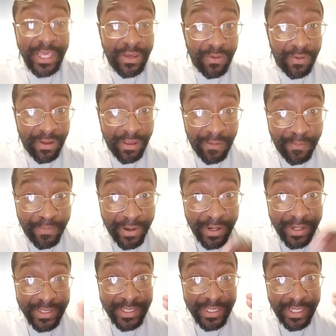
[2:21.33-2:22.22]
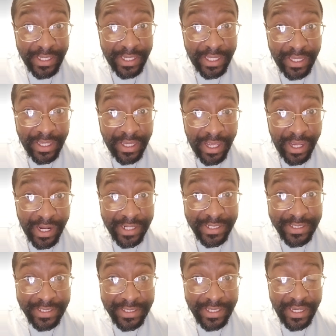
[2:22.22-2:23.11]
when a person
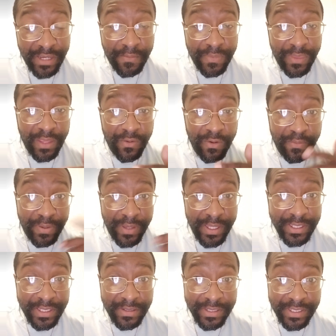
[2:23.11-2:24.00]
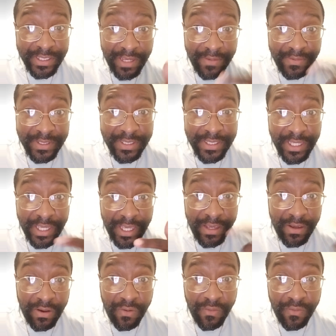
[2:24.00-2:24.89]
constantly repeats the same
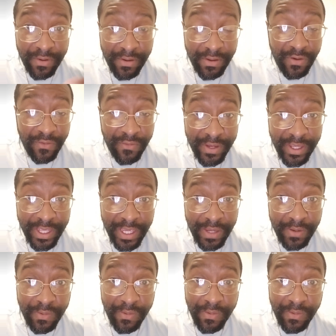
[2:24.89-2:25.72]
mistake over and over again.